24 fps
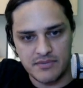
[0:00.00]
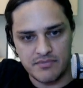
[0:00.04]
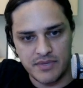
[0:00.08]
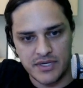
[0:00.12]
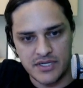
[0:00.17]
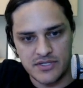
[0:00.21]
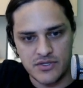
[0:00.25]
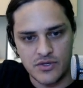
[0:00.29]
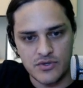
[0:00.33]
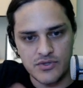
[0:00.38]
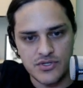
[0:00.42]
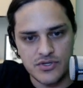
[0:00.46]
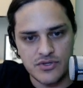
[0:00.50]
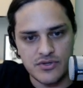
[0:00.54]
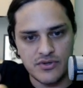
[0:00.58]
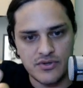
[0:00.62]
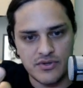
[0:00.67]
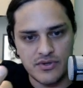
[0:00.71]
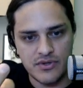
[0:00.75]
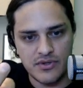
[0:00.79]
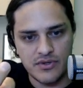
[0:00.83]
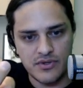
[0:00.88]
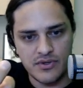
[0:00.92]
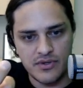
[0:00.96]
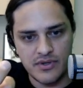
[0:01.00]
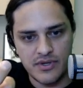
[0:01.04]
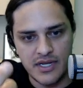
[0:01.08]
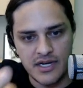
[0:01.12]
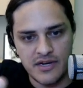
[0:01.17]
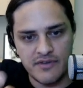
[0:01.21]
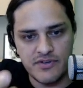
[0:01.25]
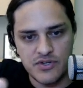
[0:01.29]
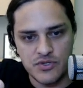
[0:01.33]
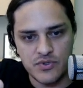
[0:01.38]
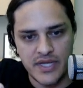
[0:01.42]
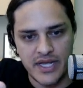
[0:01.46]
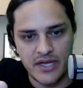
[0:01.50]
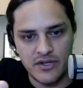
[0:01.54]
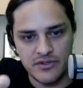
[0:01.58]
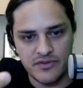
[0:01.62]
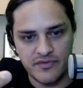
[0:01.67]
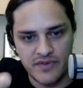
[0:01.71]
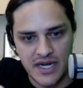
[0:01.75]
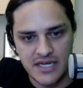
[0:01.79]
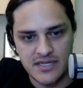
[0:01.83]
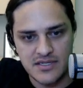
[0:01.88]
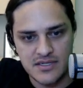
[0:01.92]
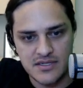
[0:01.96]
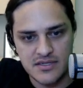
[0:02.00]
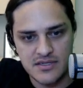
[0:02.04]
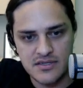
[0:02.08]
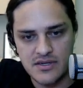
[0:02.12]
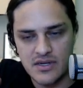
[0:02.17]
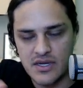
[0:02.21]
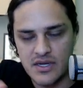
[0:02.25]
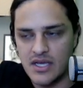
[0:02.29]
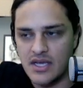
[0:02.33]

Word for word: because those are individually held devices